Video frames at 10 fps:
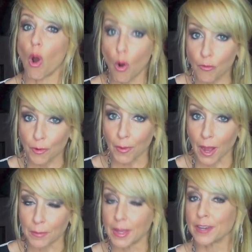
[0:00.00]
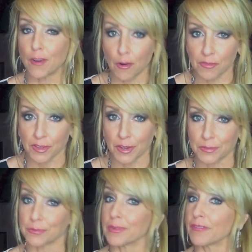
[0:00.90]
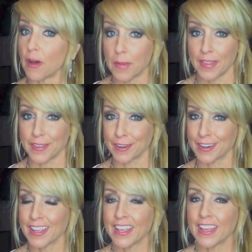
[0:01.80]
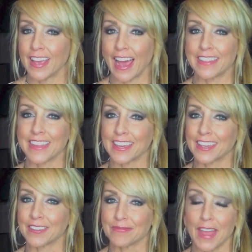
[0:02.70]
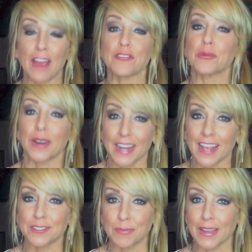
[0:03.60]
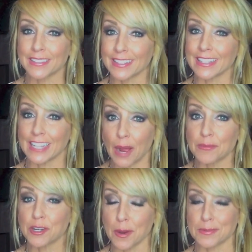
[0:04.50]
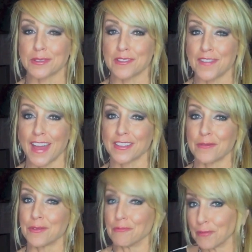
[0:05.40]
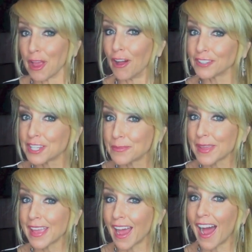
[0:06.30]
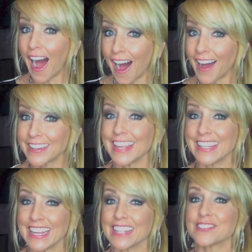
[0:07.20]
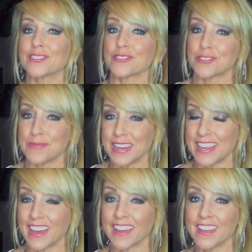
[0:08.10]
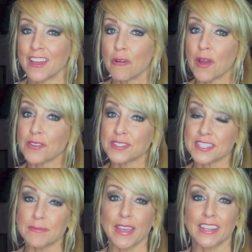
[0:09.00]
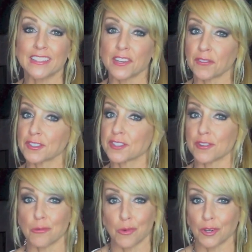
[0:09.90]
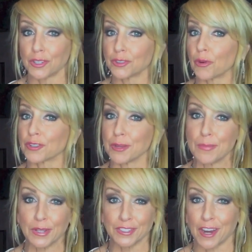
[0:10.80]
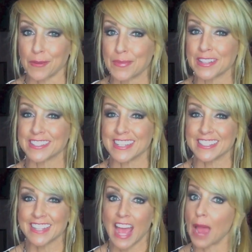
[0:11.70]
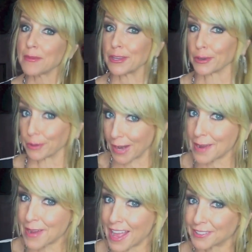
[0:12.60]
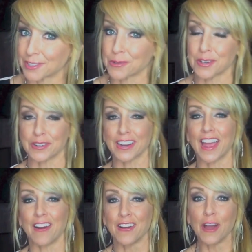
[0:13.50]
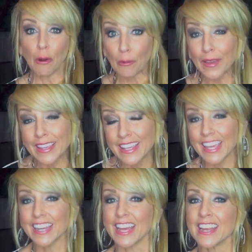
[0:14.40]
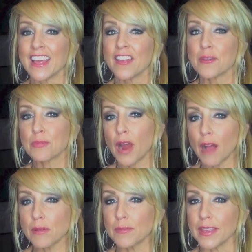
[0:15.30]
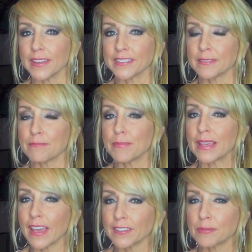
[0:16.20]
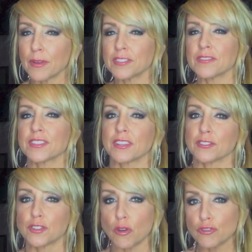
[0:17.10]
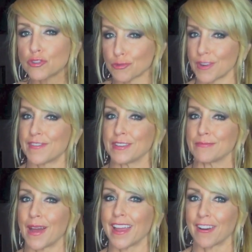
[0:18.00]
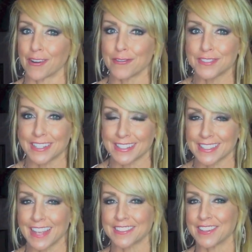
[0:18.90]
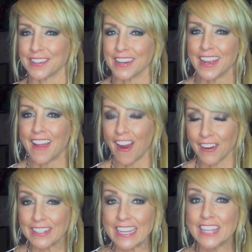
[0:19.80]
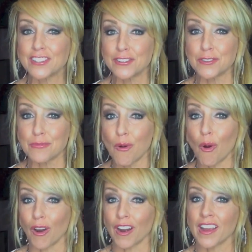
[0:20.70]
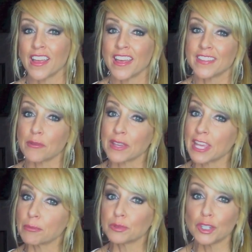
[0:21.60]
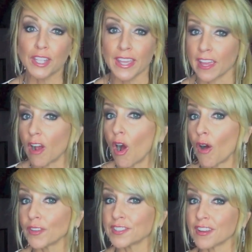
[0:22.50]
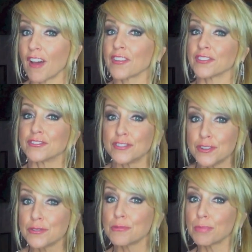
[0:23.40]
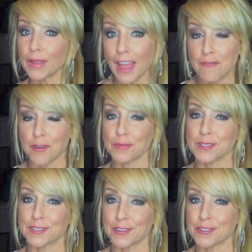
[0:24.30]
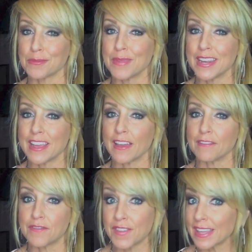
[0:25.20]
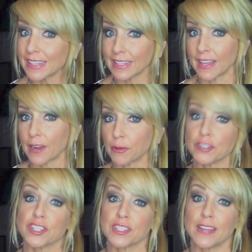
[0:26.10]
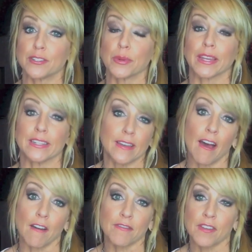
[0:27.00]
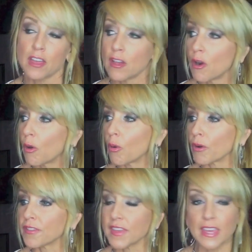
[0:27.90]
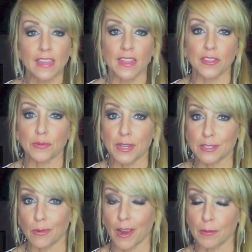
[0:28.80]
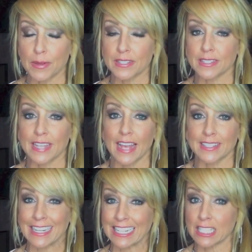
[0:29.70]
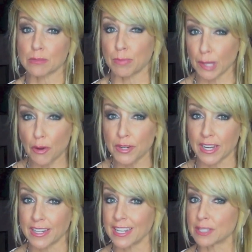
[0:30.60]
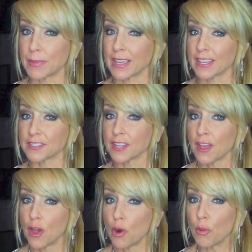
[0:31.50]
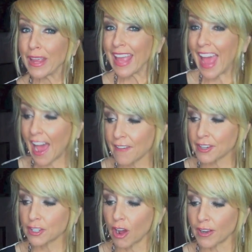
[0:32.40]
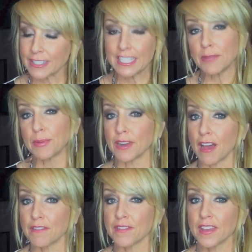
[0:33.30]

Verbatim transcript: overwhelm and overload. We've all been there. I think everyone has basically come to grips with the fact that we all need to be on and in social media, whether it's to make a difference in the world or to build our business. I mean, your grandma has a Twitter account. We get it. The problem is because most of us are so driven by our own success and our need to do more that we keep looking at all these other new platforms and social media and feeling like we're just not doing enough, or thinking that the reason why our business hasn't exploded is because we haven't gone deep enough